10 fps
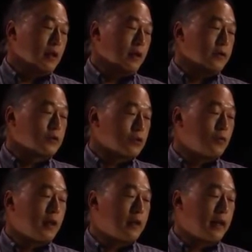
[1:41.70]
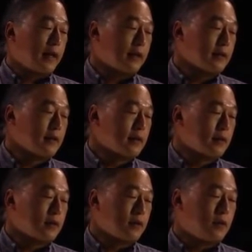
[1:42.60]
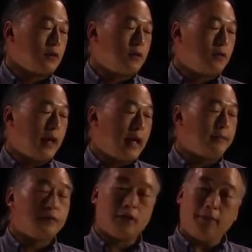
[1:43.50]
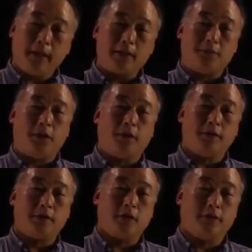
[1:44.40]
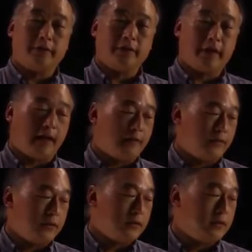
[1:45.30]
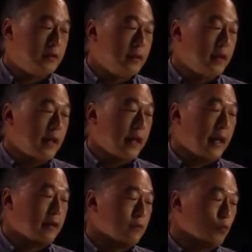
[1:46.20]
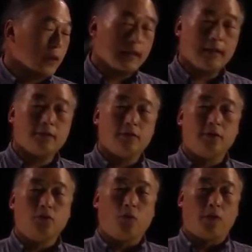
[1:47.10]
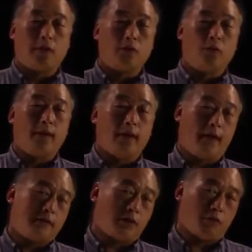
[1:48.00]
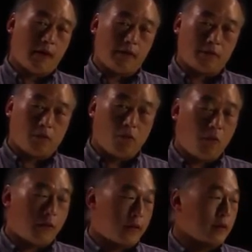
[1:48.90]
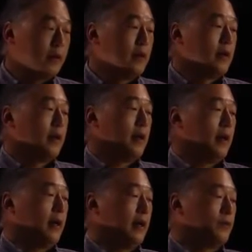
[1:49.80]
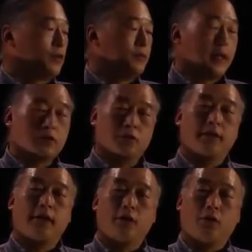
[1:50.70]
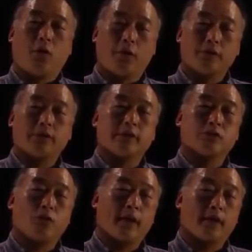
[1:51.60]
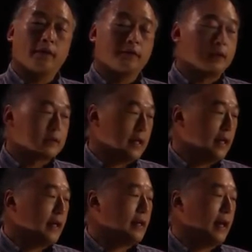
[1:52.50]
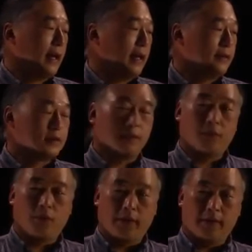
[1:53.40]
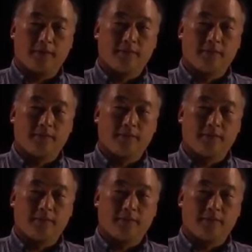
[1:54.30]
assuming that you have some experience using Canvas and willing to work with us throughout the quarter, uh, to make sure that your course is well designed and supported.